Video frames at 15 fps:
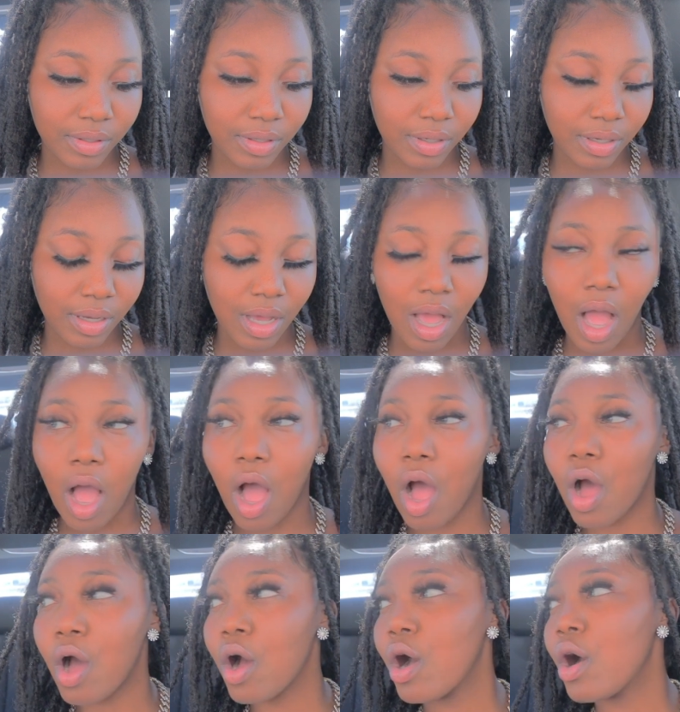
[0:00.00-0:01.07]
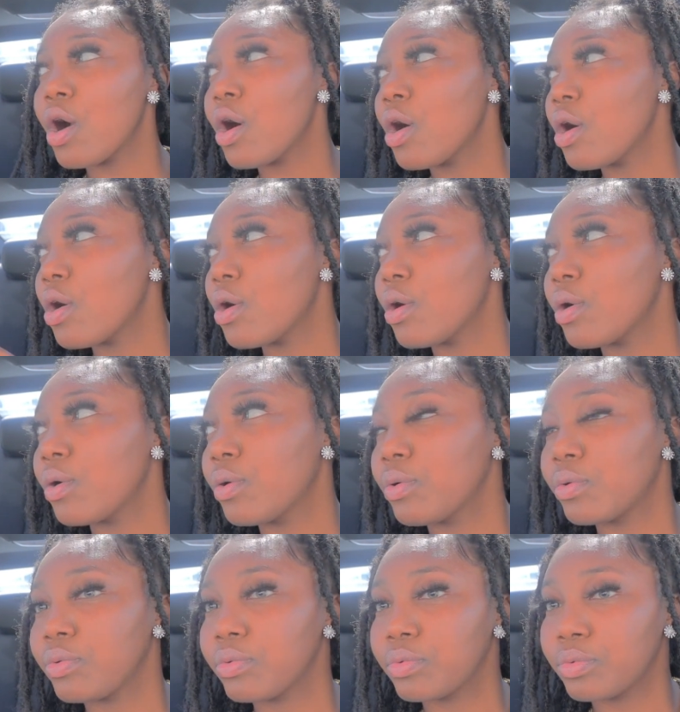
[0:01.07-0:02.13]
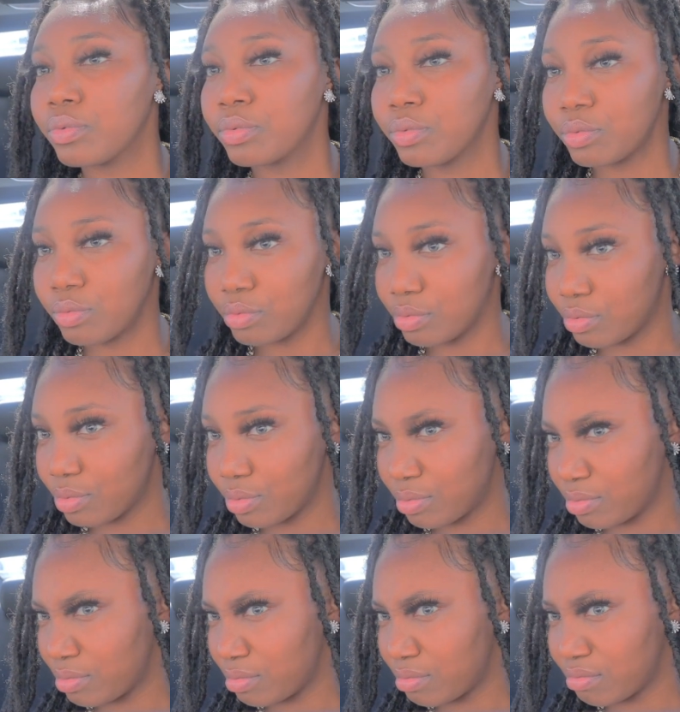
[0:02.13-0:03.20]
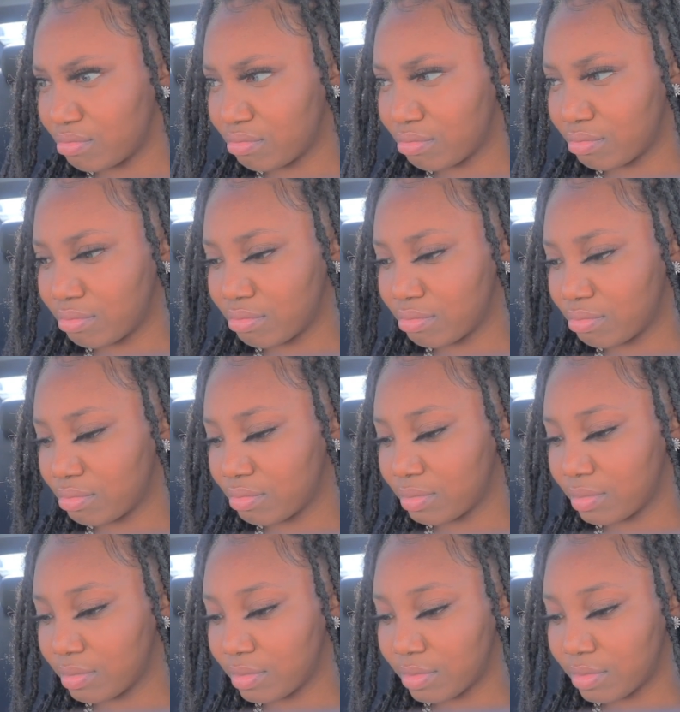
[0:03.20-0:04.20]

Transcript: Yeah. Oh. I, mean, I got some. I got some help along the way. That'd be.